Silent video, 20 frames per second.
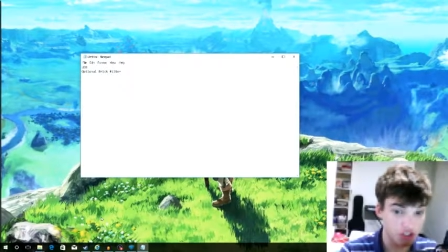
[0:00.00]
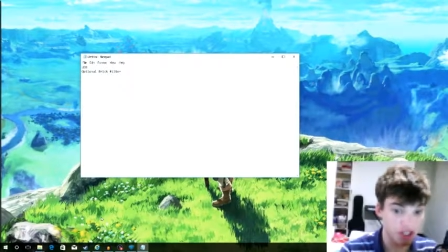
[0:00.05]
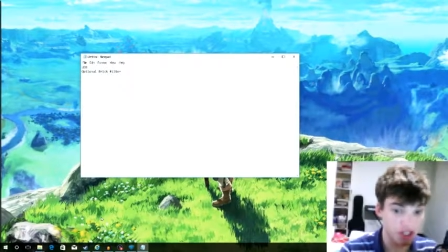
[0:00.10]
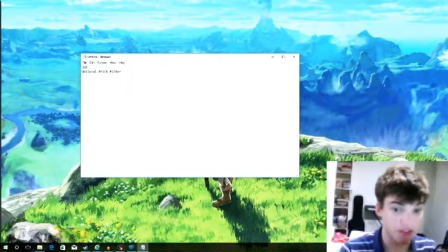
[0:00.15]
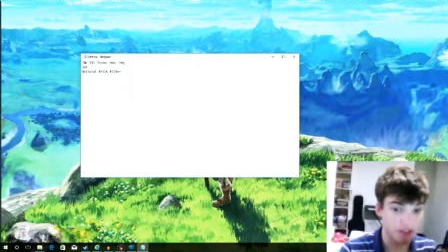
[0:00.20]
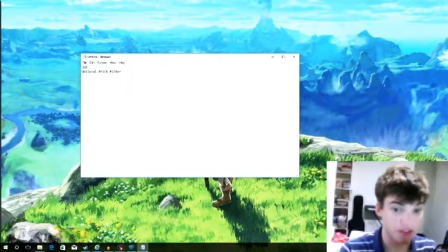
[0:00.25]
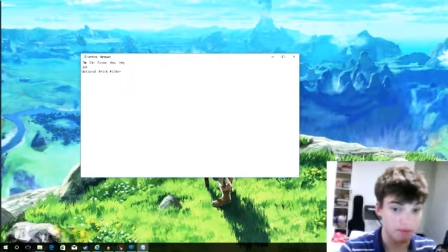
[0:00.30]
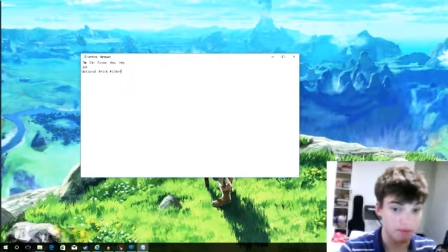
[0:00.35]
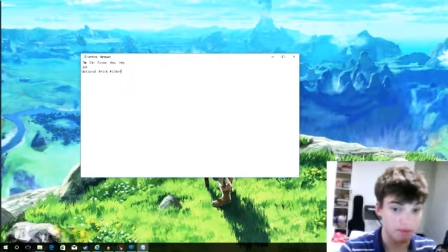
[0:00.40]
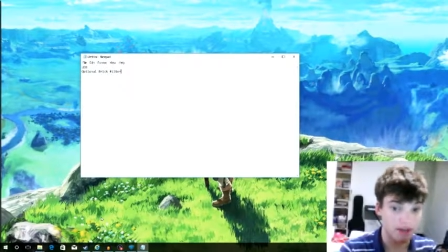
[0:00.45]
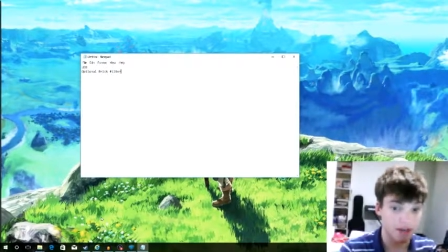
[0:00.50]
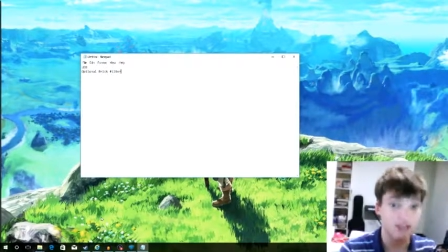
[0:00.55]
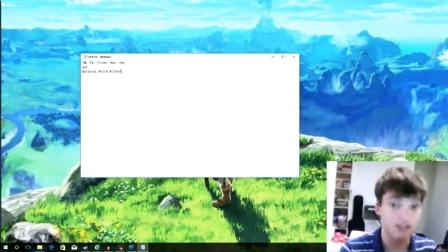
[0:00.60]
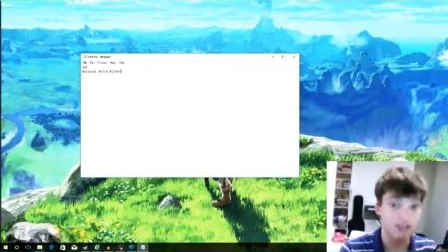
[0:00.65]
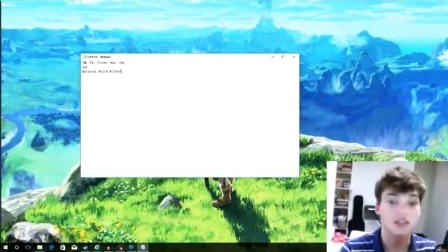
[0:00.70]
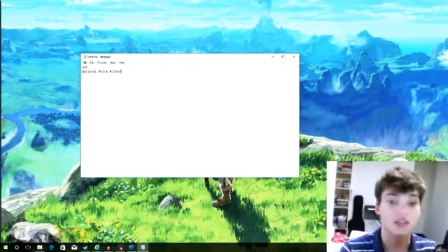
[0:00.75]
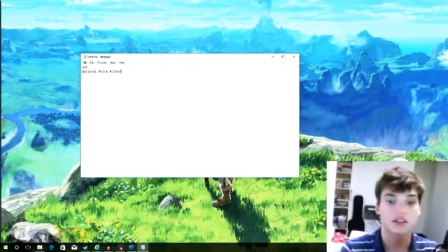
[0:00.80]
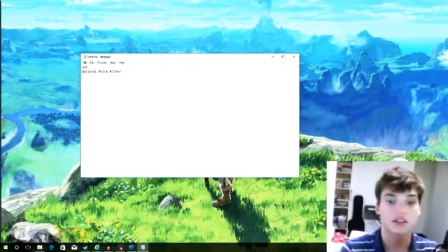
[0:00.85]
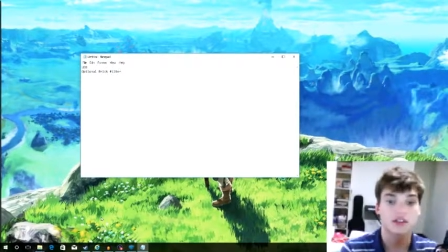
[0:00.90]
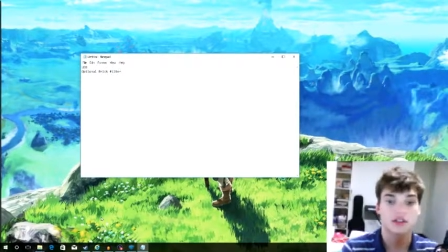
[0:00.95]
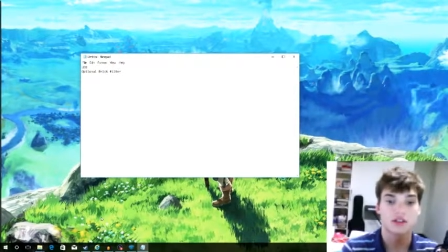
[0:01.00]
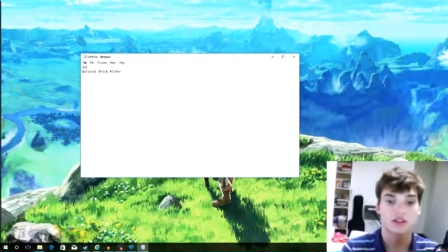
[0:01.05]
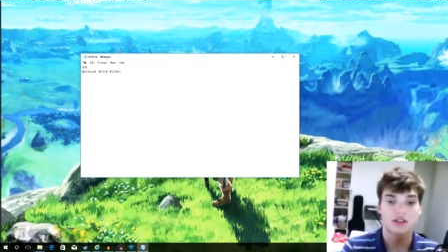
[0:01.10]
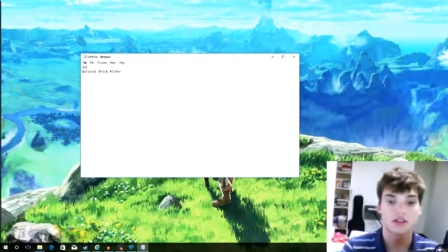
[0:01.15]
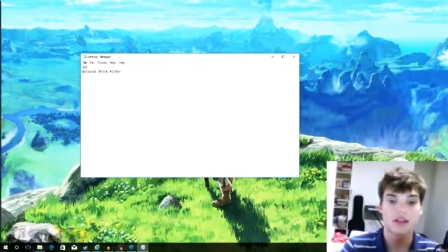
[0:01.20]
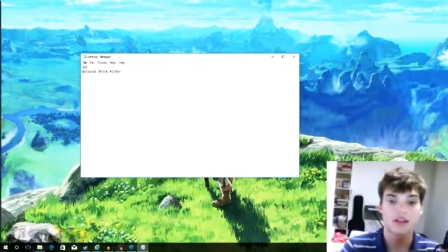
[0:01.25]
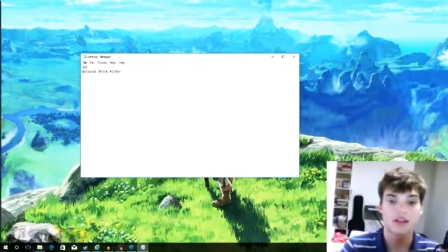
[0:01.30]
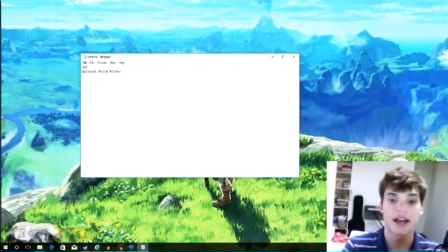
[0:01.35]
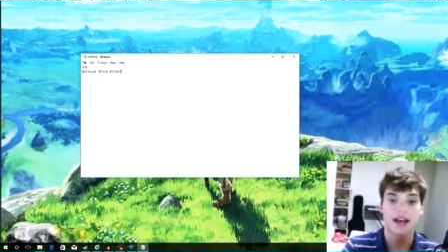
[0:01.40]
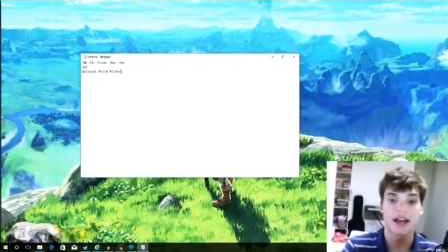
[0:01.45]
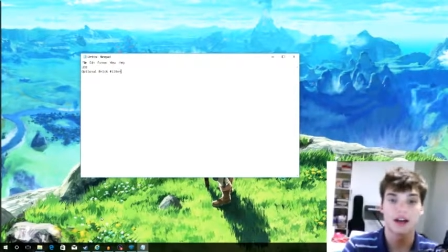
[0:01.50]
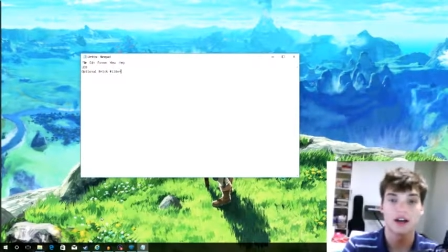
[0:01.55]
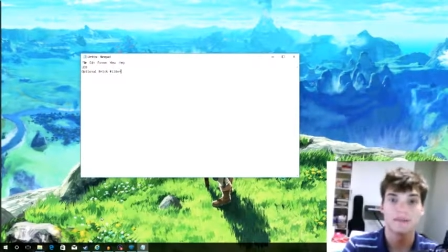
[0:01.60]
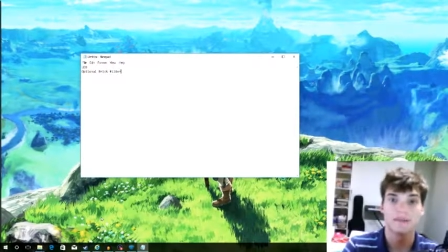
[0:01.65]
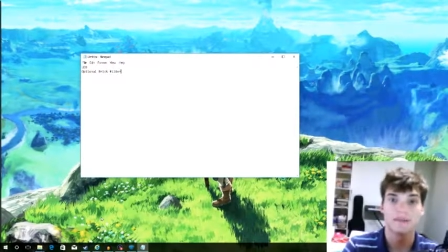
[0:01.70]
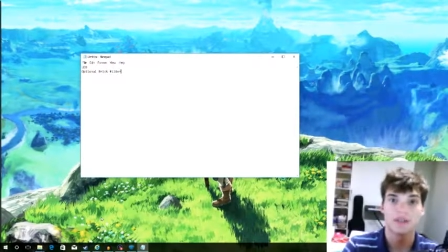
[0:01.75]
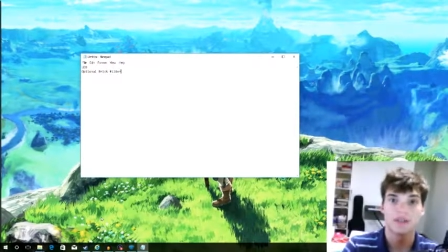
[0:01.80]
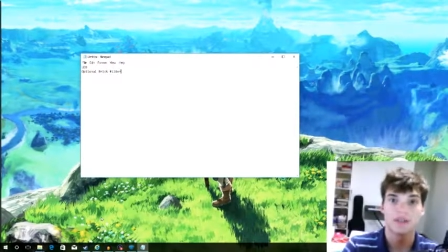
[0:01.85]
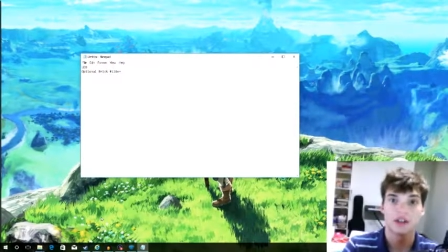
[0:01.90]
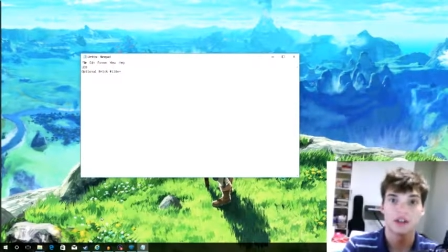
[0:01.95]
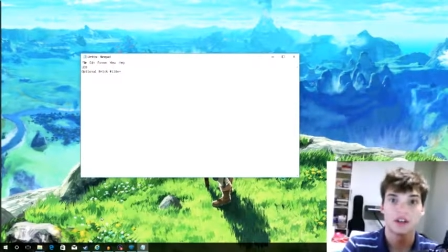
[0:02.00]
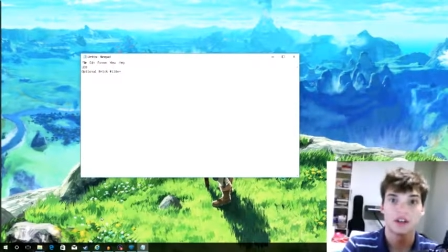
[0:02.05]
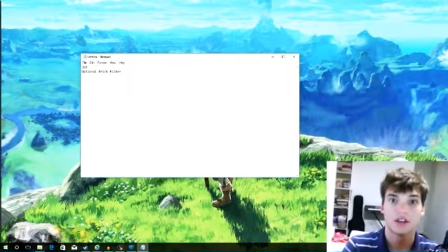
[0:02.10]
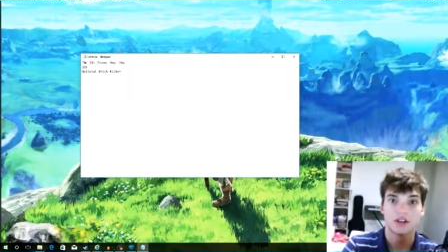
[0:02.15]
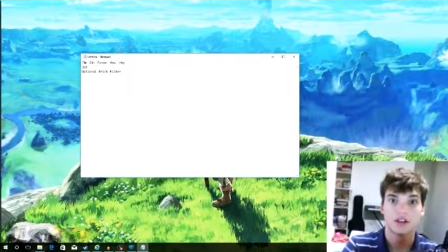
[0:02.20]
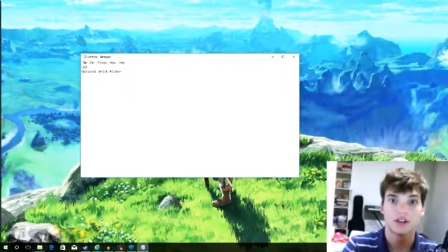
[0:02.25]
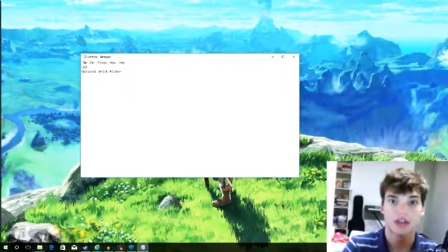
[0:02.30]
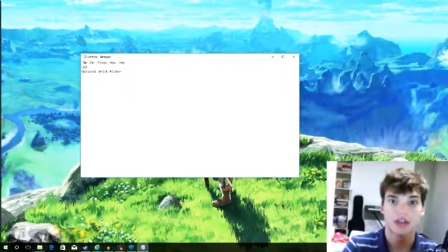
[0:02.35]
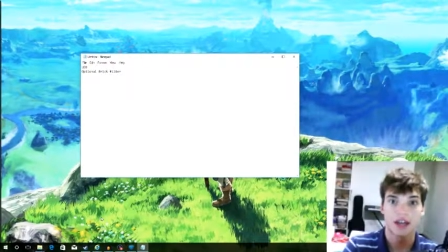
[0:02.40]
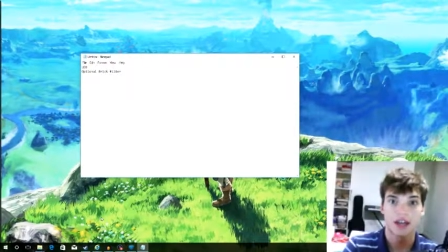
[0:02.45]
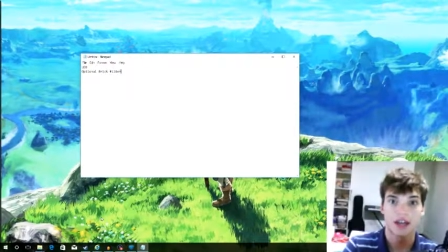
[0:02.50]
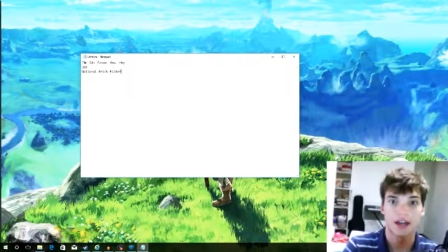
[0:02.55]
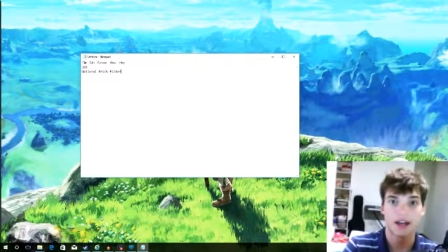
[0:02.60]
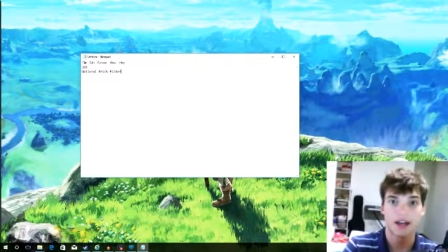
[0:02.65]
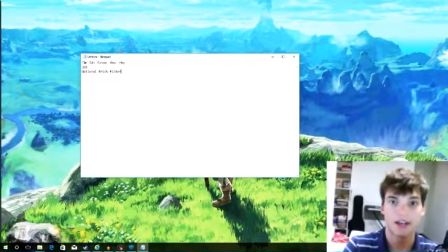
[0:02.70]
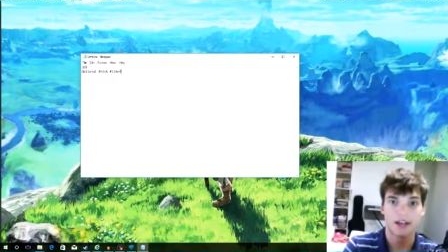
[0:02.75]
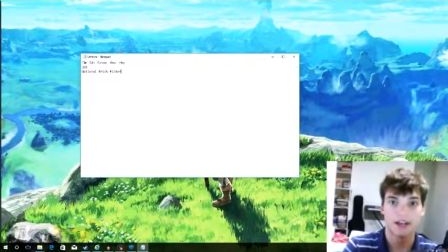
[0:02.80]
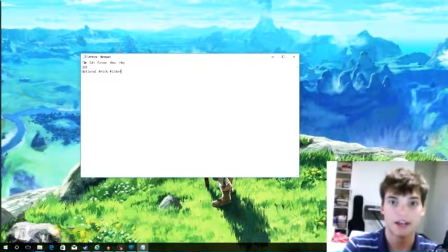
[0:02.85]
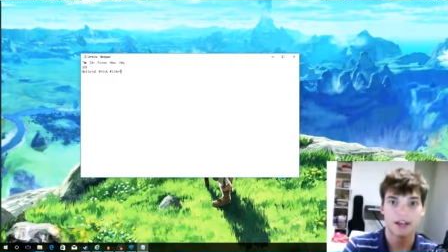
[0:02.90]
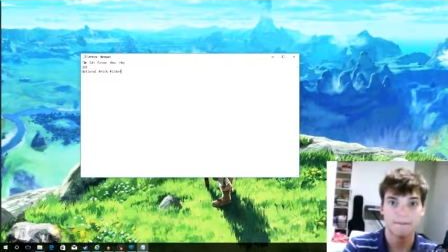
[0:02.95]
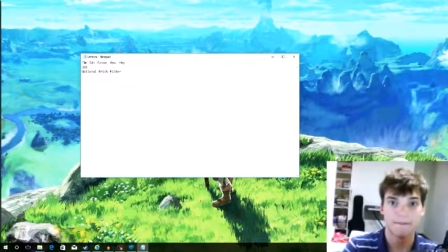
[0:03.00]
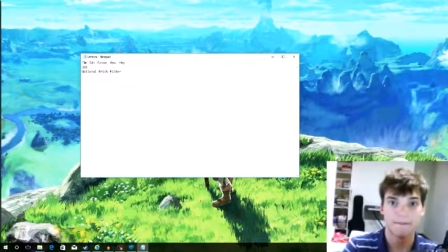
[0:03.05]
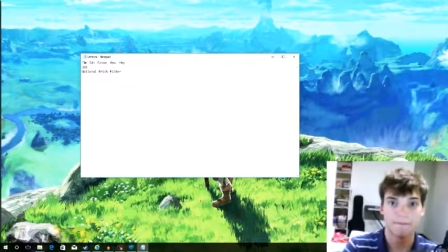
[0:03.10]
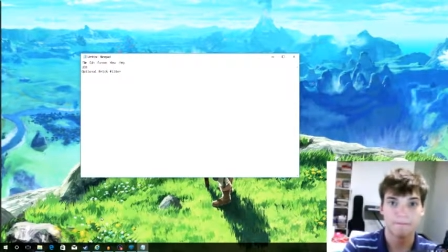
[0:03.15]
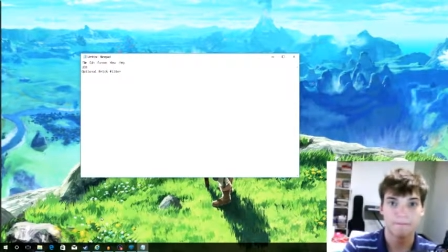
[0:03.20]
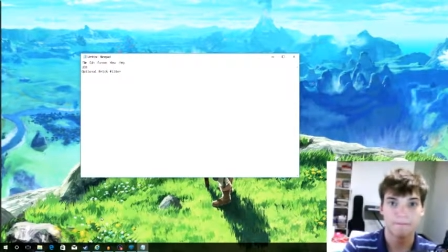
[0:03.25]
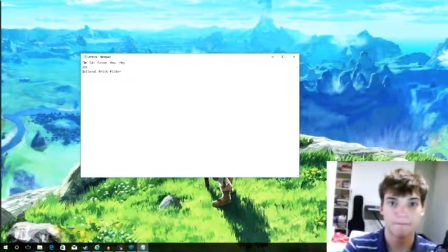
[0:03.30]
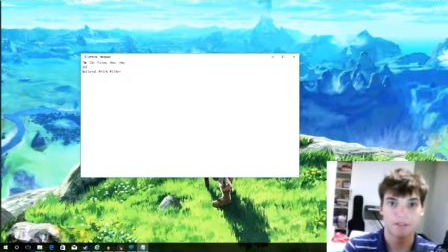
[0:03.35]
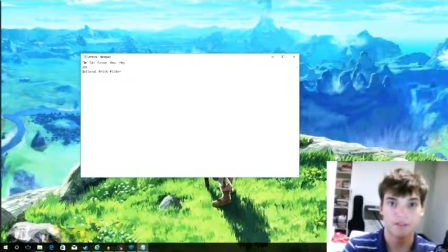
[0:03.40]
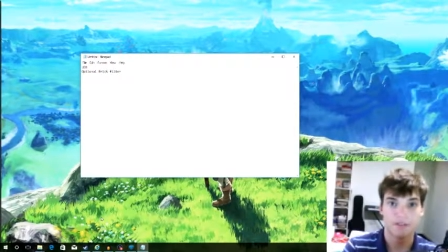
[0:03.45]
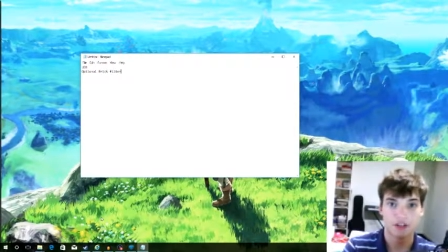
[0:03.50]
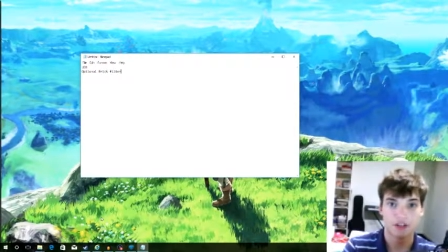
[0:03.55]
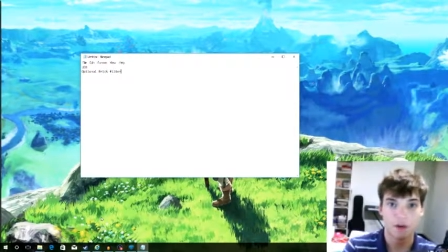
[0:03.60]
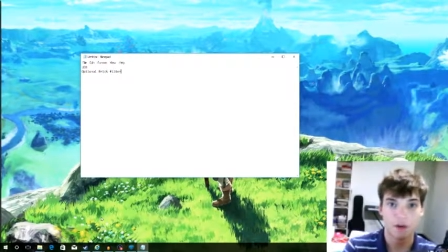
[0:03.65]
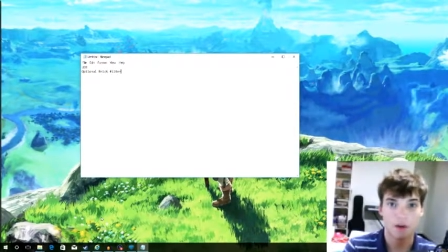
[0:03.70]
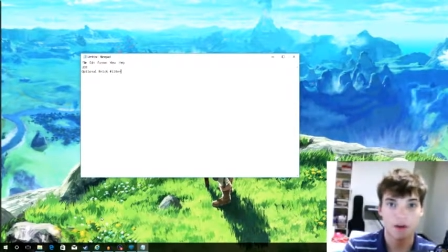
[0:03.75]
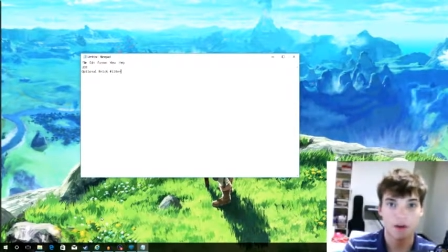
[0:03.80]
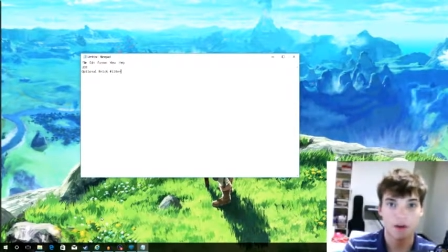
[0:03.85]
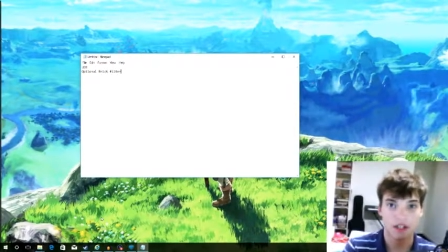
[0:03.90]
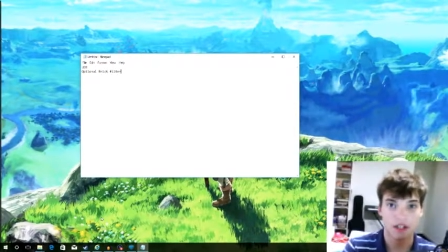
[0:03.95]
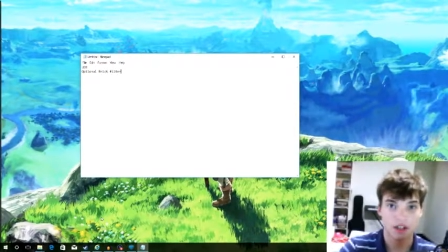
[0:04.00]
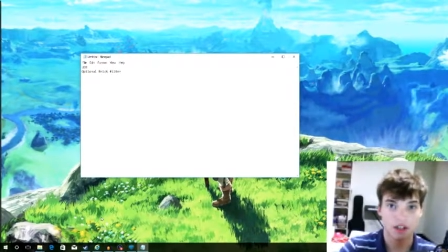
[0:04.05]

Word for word: filters out the bricks so that um you can um know